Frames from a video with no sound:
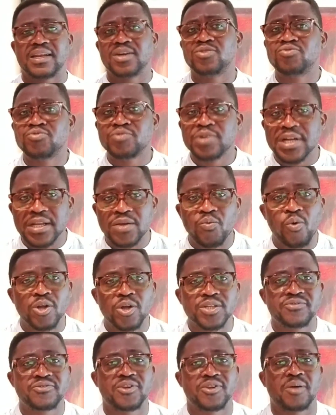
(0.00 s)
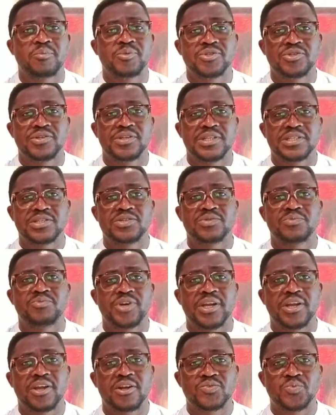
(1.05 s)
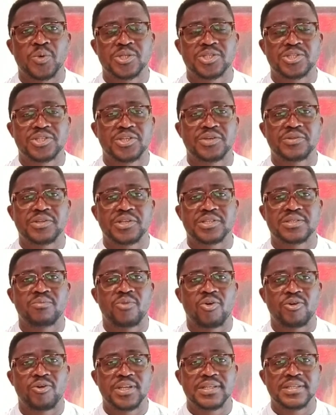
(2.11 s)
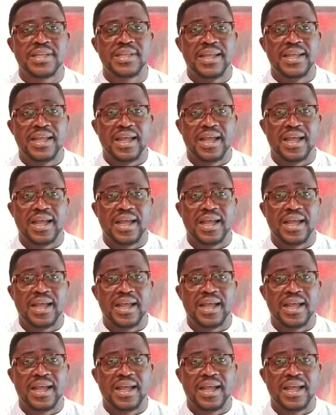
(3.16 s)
a really wonderful opportunity to bring God's word to you this morning.